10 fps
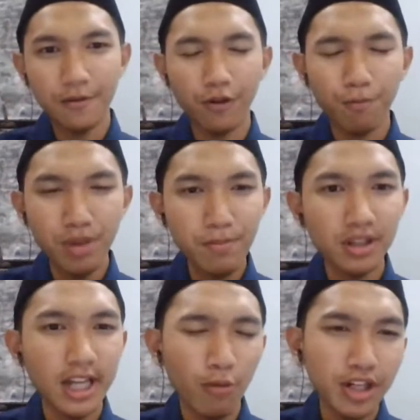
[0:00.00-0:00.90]
for
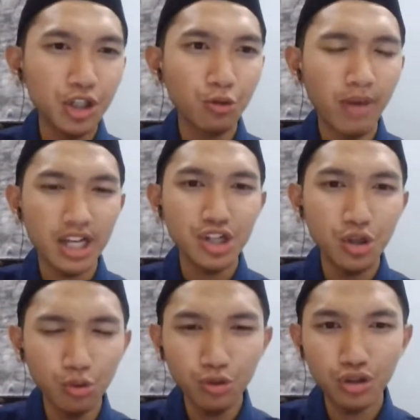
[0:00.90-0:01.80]
people that wants to buy
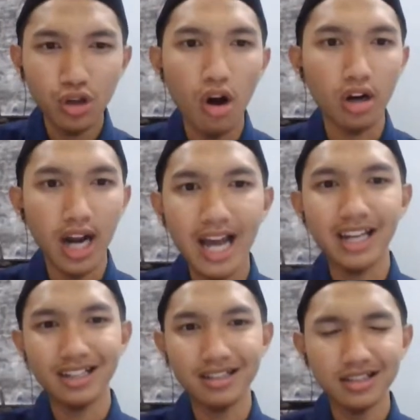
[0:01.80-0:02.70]
shoes
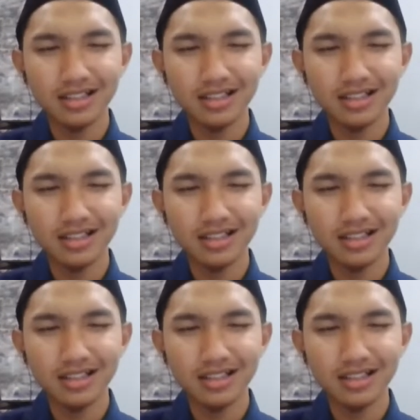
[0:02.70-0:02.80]
online.